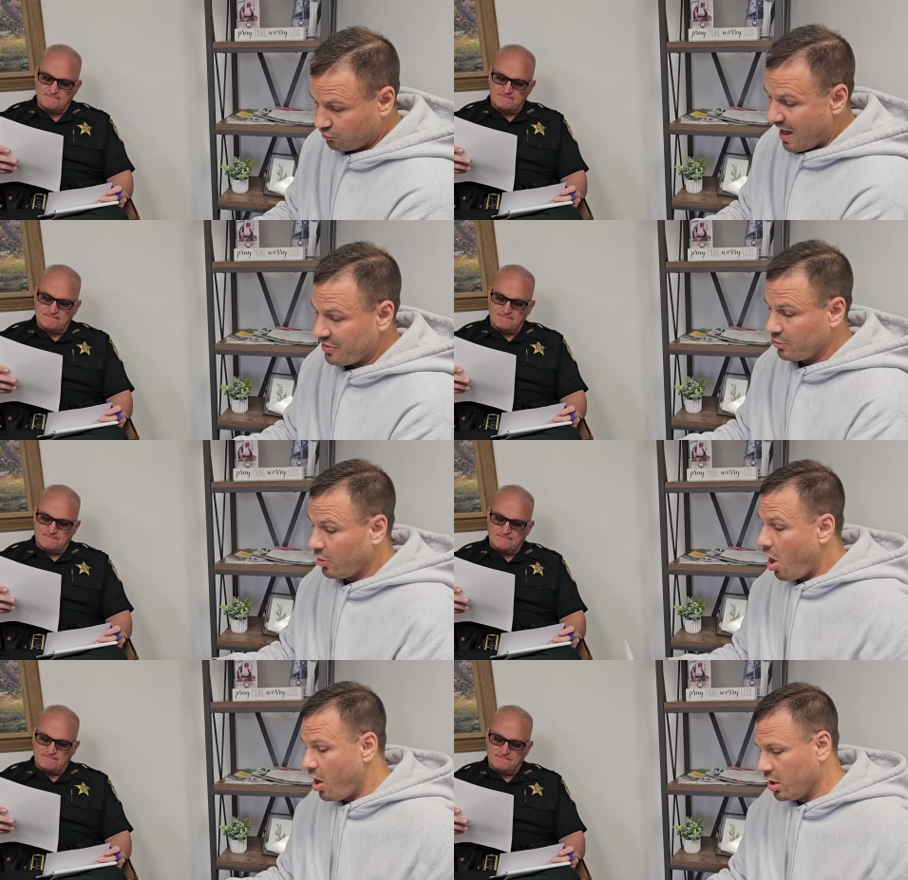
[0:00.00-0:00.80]
Speaker 1: rather
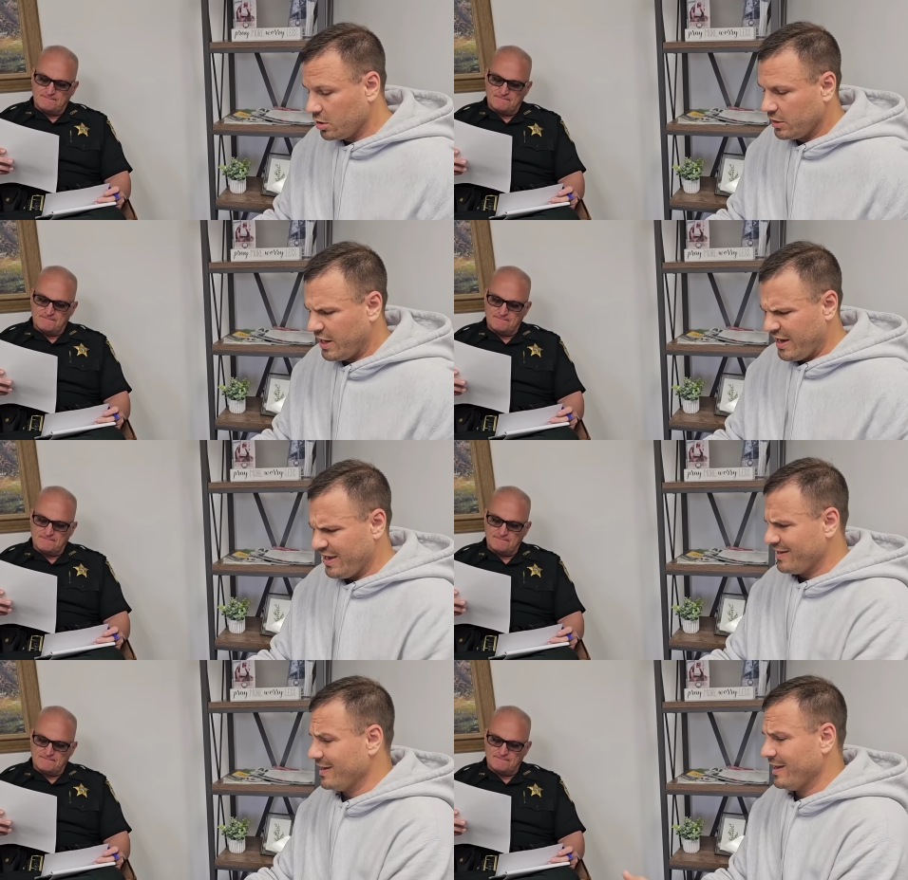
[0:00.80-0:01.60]
long
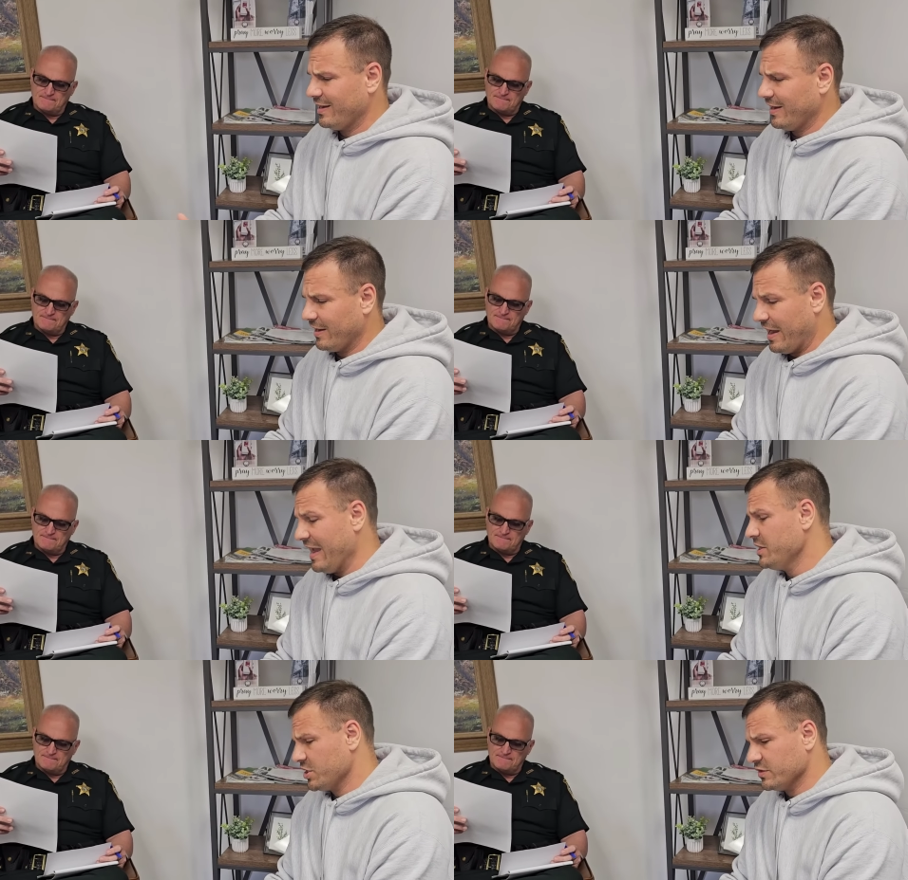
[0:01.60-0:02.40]
and
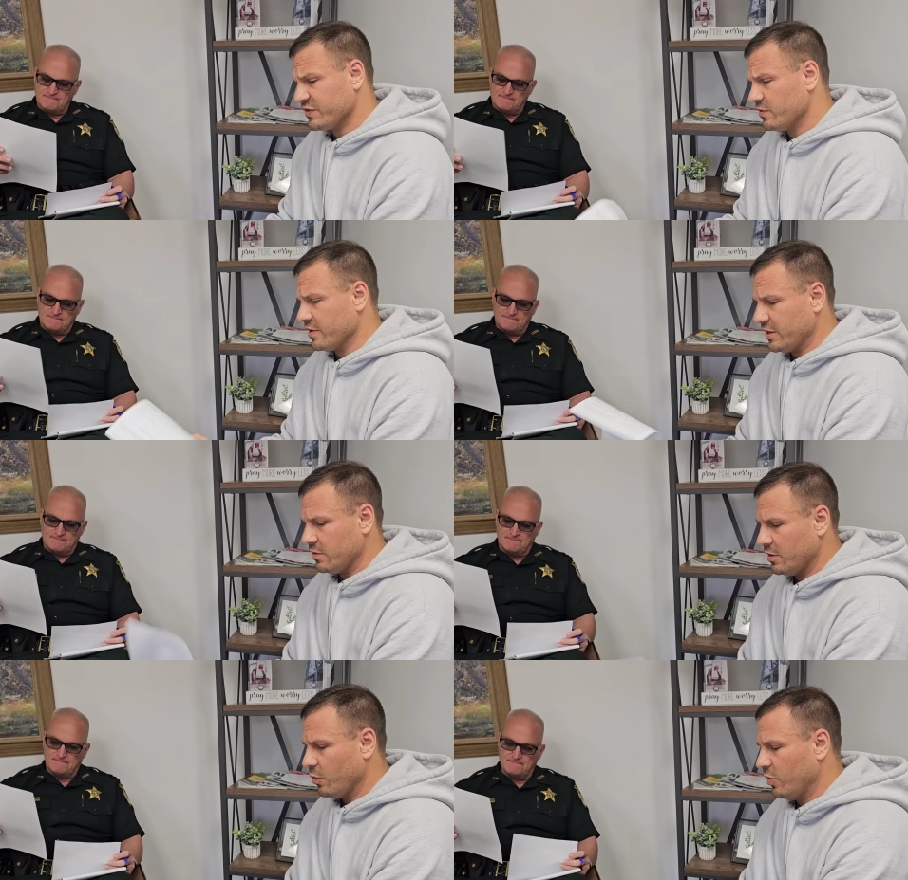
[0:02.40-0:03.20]
and concerning
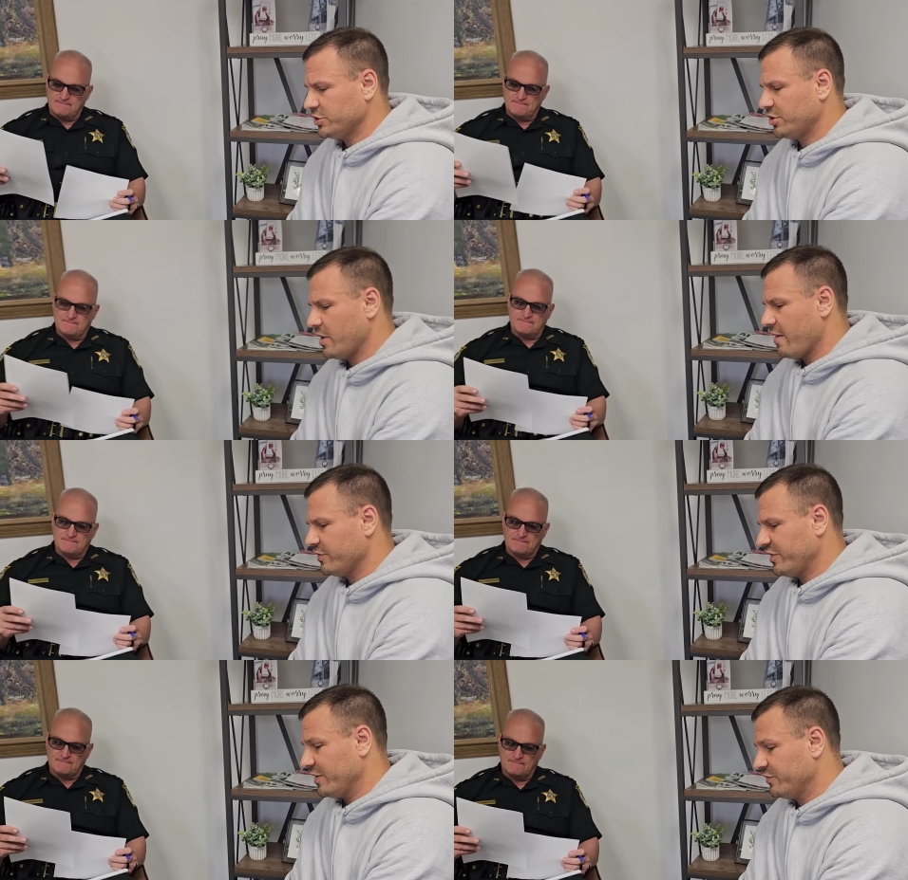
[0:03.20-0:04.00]
once you have a
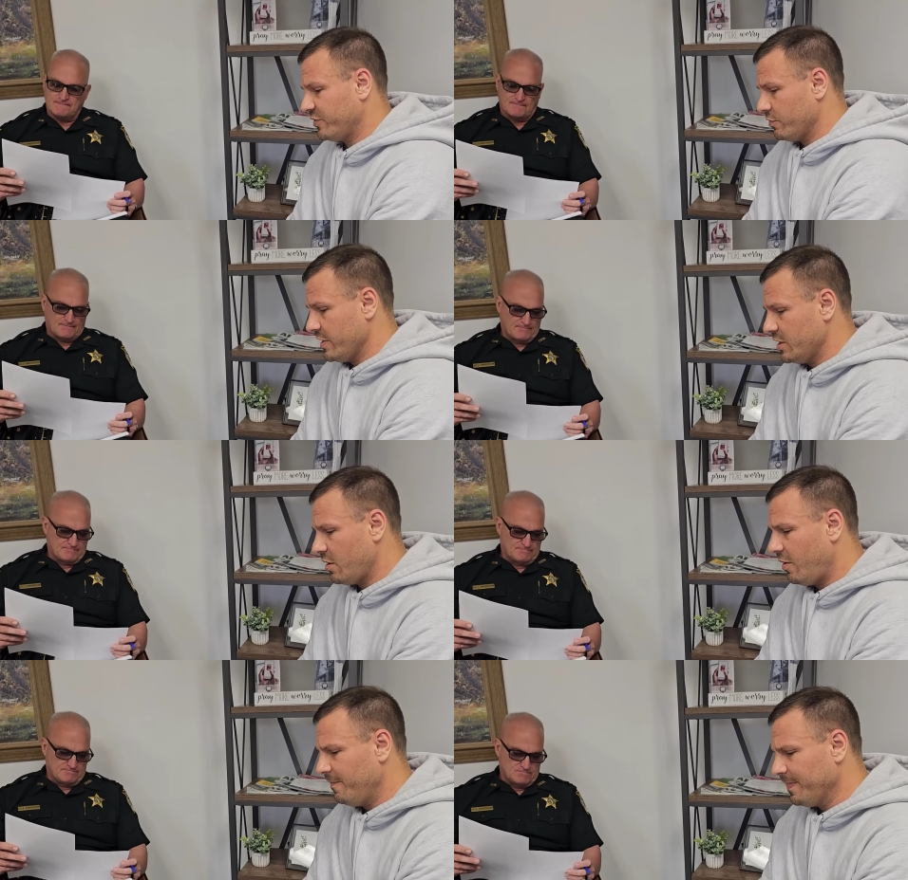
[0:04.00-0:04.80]
chance to read it
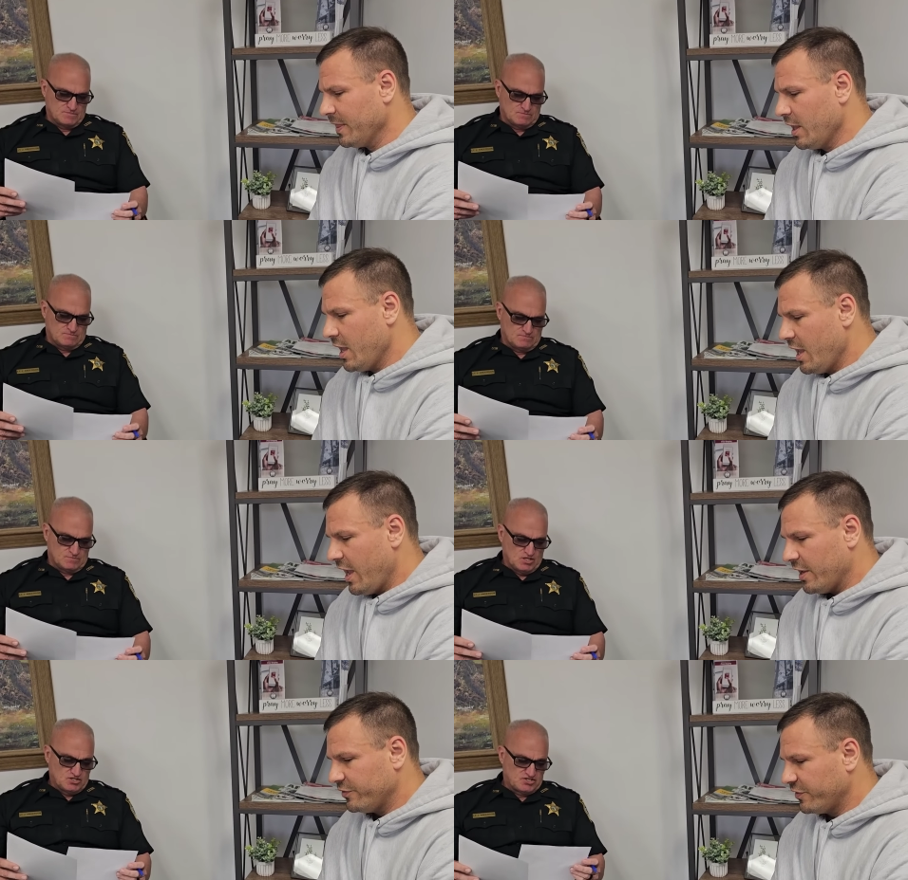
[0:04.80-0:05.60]
all.
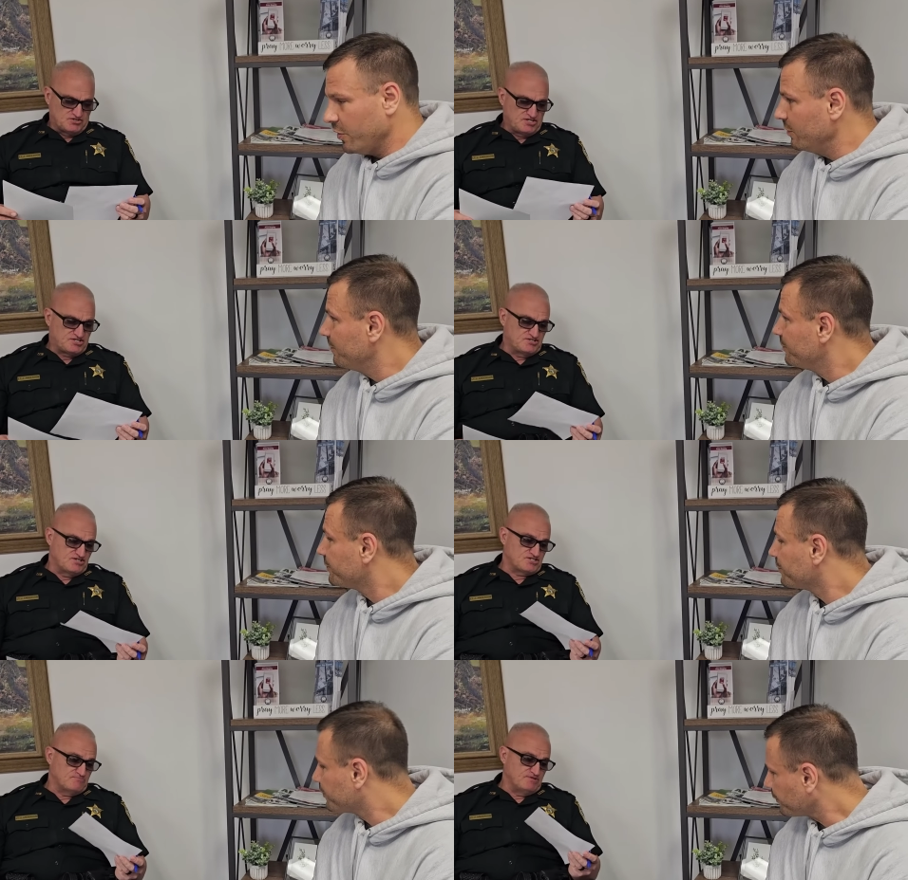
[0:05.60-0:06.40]
And so, so this
Speaker 2: is
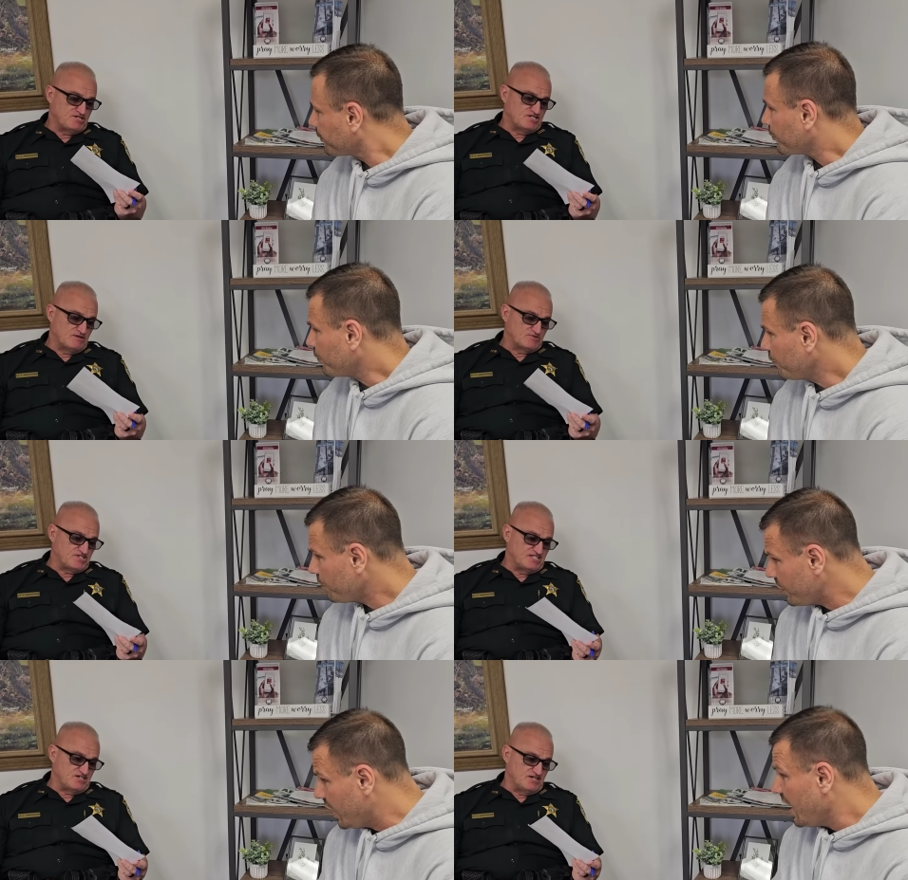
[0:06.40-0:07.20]
the submission that was
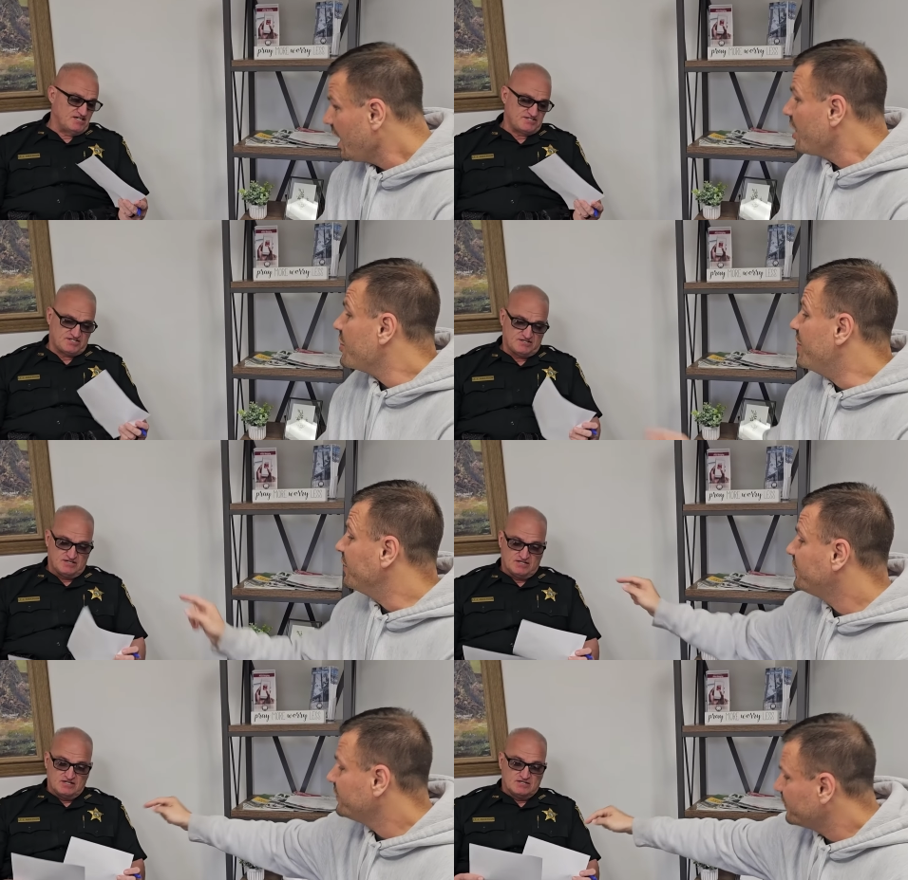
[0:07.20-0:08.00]
sent to us.
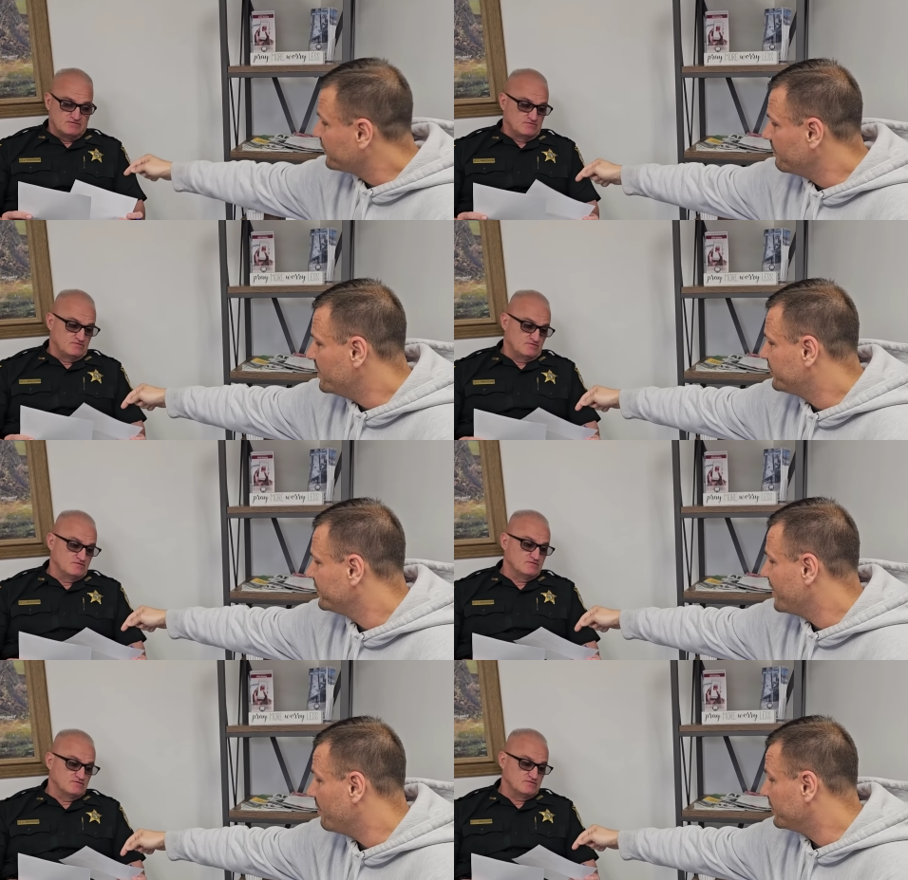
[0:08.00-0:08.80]
This
Speaker 1: is a
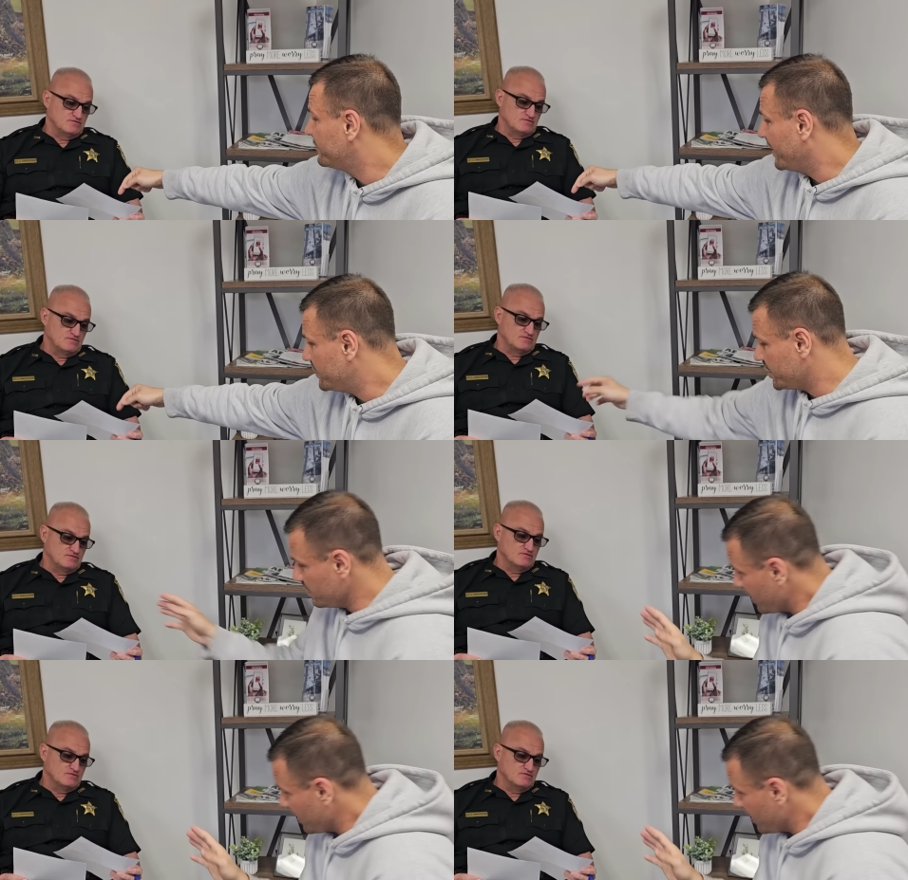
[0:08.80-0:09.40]
submission that was sent to you